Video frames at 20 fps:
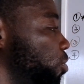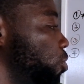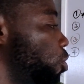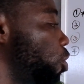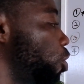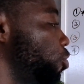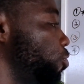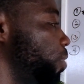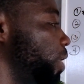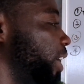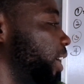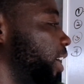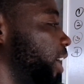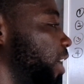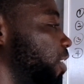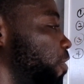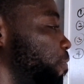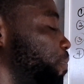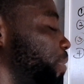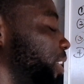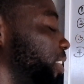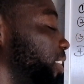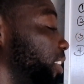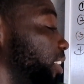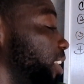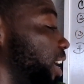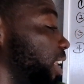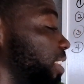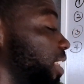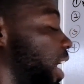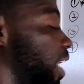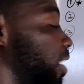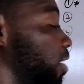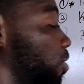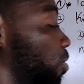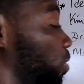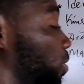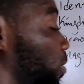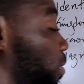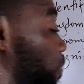or you are a kind of person that at the
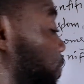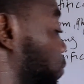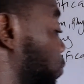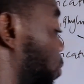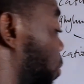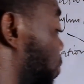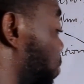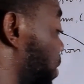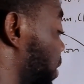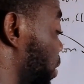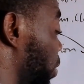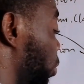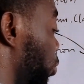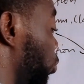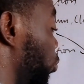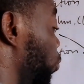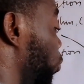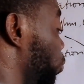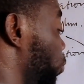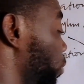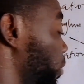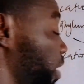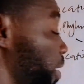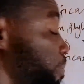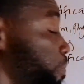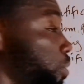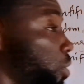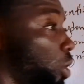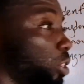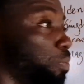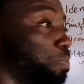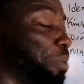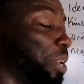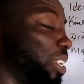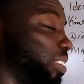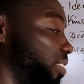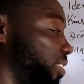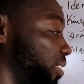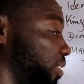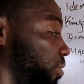cost of drawing you use a blunt
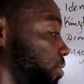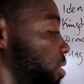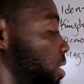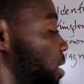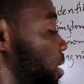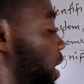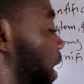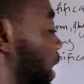pencil,